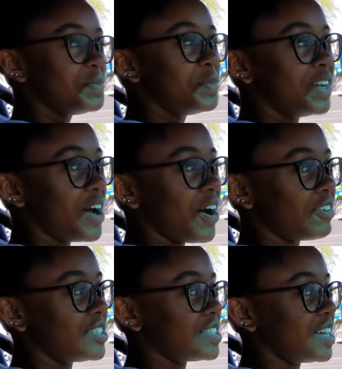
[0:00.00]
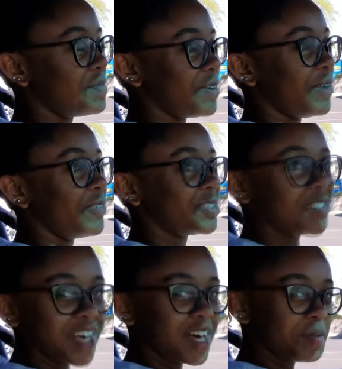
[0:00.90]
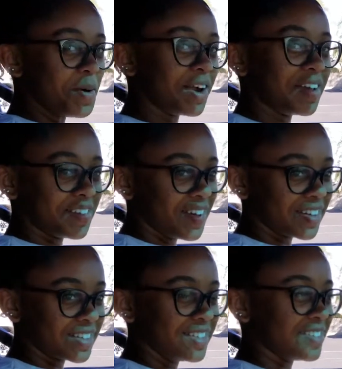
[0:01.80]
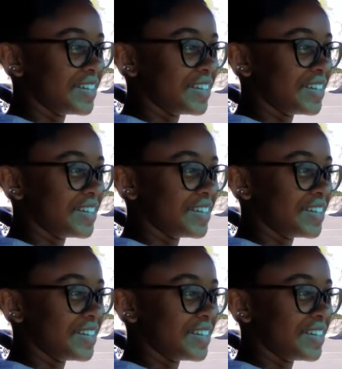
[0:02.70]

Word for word: But now I have to celebrate once I get out of the parking lot because